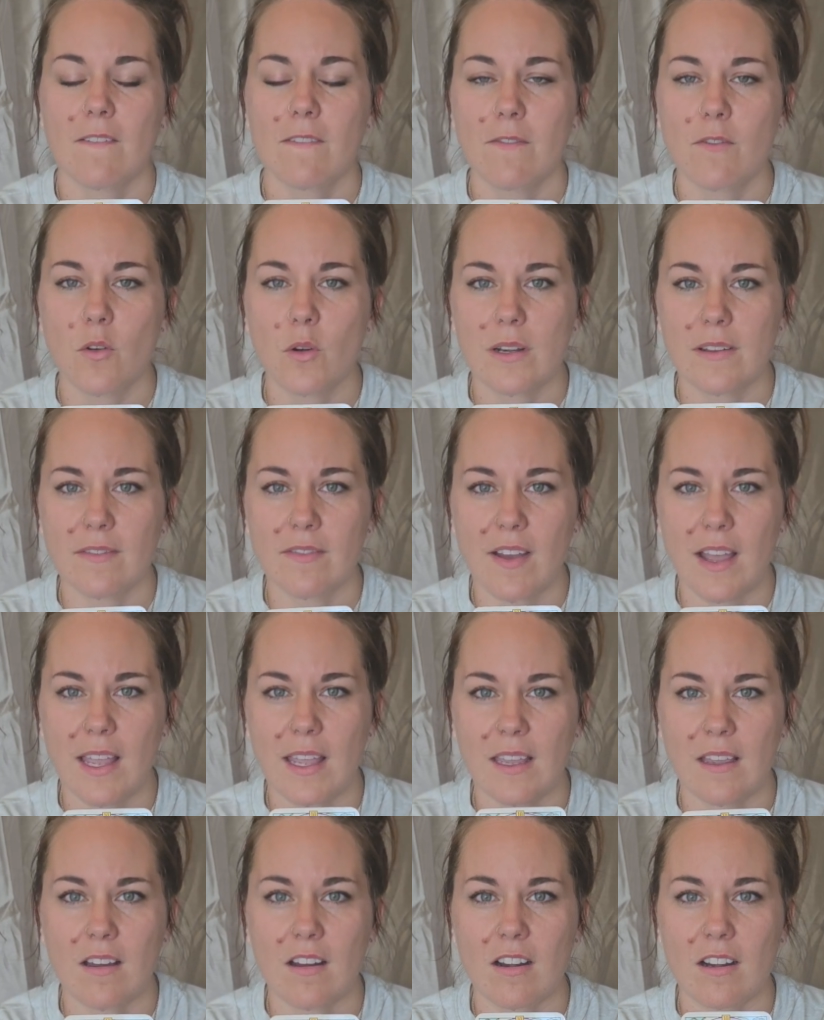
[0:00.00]

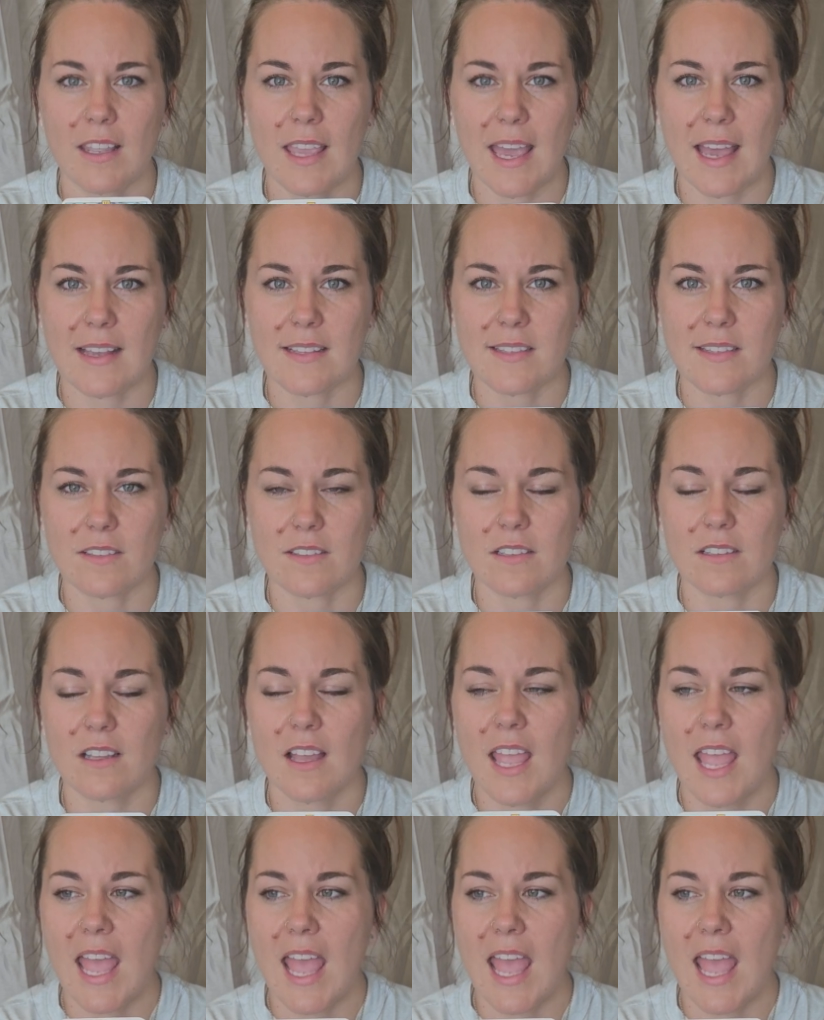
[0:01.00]
fortifying our castle,